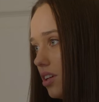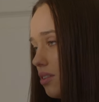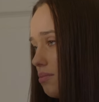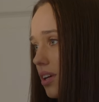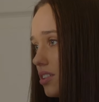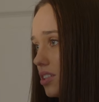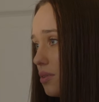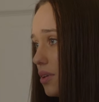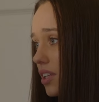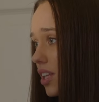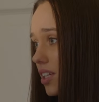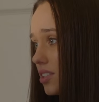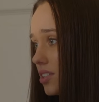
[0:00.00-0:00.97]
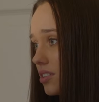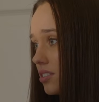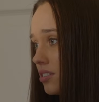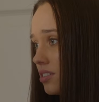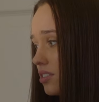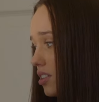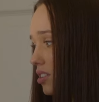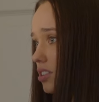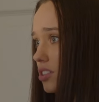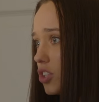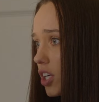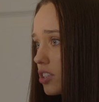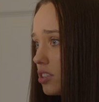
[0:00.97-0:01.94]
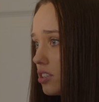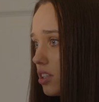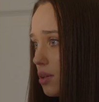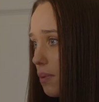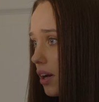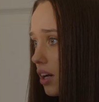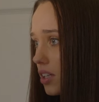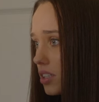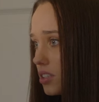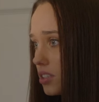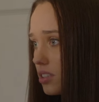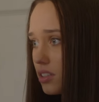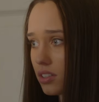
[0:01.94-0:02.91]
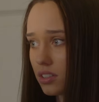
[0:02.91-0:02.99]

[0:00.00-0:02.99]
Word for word: I'm not doing this. There's instructions in the box.